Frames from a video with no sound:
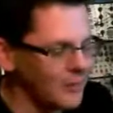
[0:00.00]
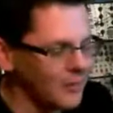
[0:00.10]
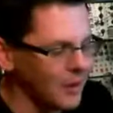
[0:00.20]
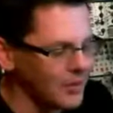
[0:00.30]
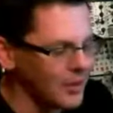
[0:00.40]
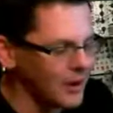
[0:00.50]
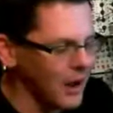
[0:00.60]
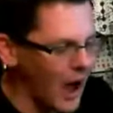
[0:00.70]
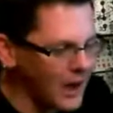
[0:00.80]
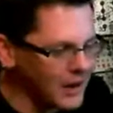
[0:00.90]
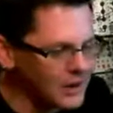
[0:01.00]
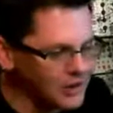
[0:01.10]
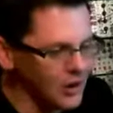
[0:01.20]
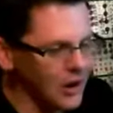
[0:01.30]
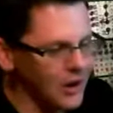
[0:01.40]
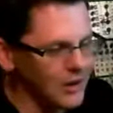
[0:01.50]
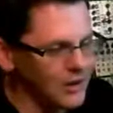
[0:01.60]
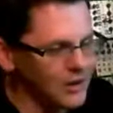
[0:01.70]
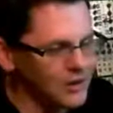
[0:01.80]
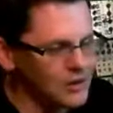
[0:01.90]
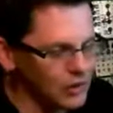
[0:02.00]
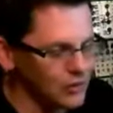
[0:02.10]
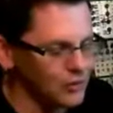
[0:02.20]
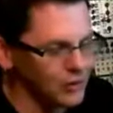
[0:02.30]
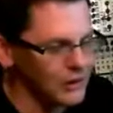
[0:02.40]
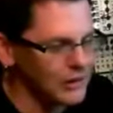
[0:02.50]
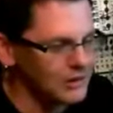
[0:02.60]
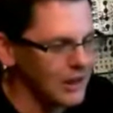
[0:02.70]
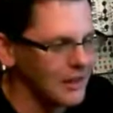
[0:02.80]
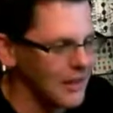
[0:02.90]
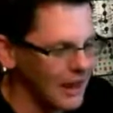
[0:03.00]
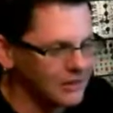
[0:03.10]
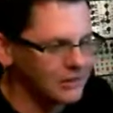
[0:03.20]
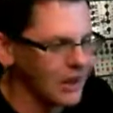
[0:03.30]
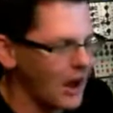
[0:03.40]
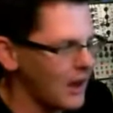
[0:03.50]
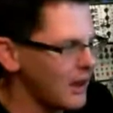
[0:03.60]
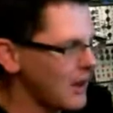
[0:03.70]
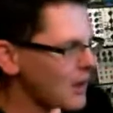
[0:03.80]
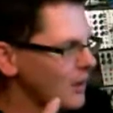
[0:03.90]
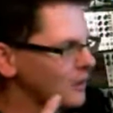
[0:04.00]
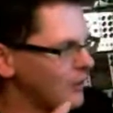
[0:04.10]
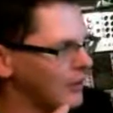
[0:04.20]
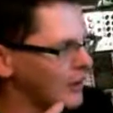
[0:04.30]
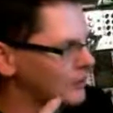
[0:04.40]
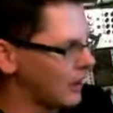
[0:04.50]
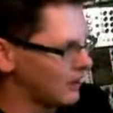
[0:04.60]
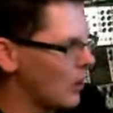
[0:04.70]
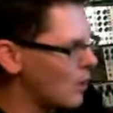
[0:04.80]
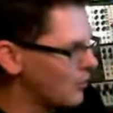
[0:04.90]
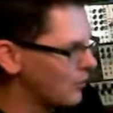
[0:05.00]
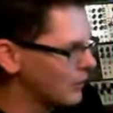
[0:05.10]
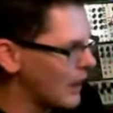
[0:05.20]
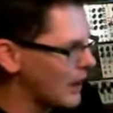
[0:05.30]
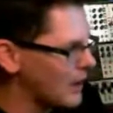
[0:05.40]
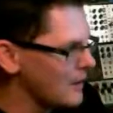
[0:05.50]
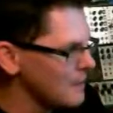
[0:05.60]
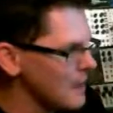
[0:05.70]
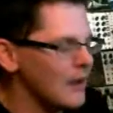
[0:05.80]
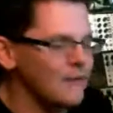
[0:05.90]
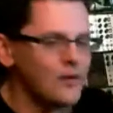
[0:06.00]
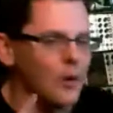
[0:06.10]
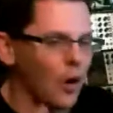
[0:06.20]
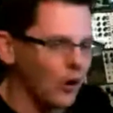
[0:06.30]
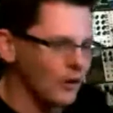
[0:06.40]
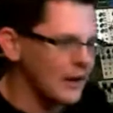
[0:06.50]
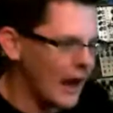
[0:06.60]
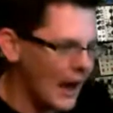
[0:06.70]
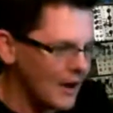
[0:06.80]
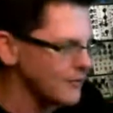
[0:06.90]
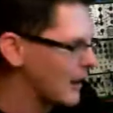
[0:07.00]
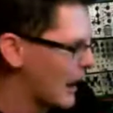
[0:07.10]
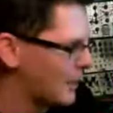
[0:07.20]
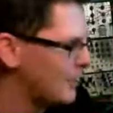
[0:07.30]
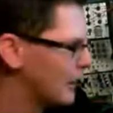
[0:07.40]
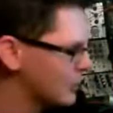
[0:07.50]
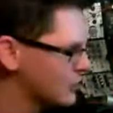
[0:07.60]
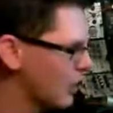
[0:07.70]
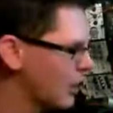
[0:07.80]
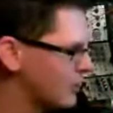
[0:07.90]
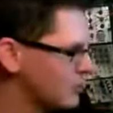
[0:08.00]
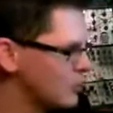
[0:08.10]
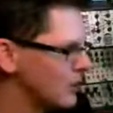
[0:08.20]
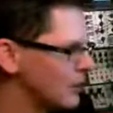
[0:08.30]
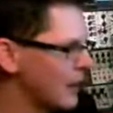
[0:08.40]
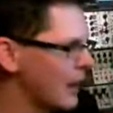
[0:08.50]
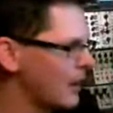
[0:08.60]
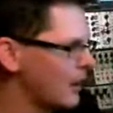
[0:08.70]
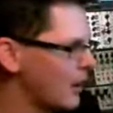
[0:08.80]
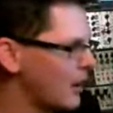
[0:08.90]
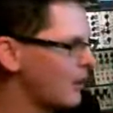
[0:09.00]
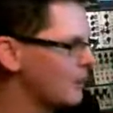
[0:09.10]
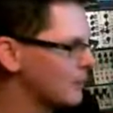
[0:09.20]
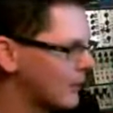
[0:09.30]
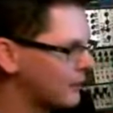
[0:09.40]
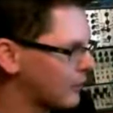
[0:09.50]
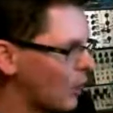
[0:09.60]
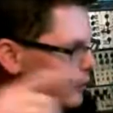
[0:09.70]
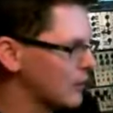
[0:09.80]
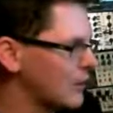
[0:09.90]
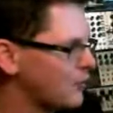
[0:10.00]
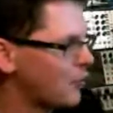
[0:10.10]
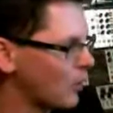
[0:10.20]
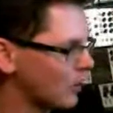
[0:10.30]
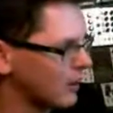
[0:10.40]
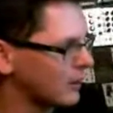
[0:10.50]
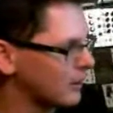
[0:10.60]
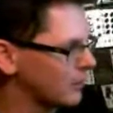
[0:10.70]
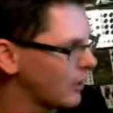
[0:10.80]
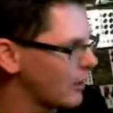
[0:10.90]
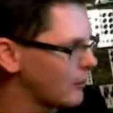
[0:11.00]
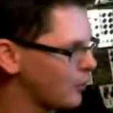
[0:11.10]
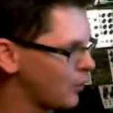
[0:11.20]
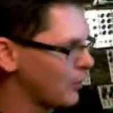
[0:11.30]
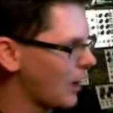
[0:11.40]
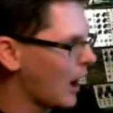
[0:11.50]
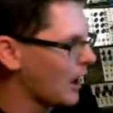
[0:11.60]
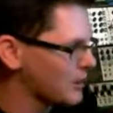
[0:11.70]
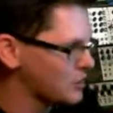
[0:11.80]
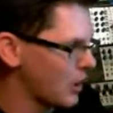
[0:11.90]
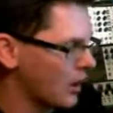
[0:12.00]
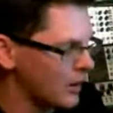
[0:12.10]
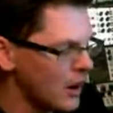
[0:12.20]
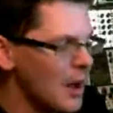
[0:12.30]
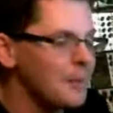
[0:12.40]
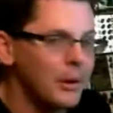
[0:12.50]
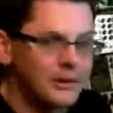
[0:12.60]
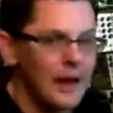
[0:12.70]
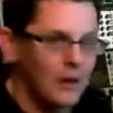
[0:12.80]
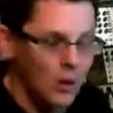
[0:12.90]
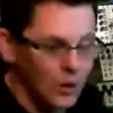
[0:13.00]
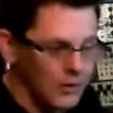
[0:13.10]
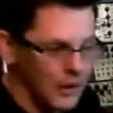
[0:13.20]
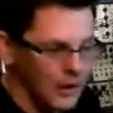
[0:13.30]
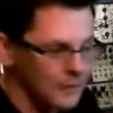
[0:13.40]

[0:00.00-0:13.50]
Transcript: The Auditron just released, and it's got the overlay. If you already have an at Megatron, you can get the overlay for it, right? For the Auditron, put that on there.